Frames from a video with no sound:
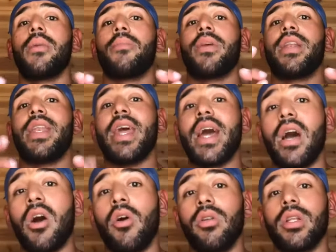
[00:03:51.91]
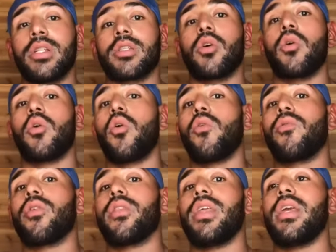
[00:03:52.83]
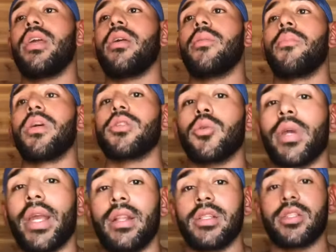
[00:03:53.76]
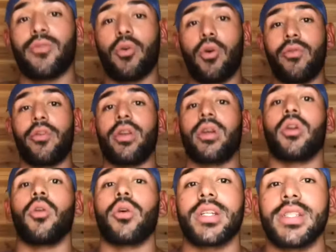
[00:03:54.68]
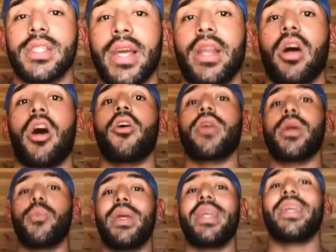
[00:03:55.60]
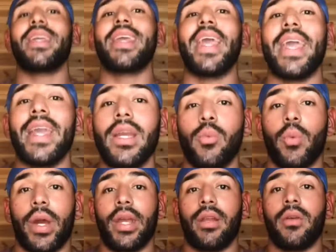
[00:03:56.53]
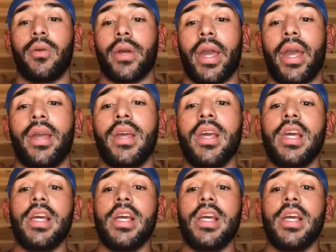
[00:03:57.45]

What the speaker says: But now let's go over the muscle gain. Let's go over a caloric ascent. How can we gain weight, okay?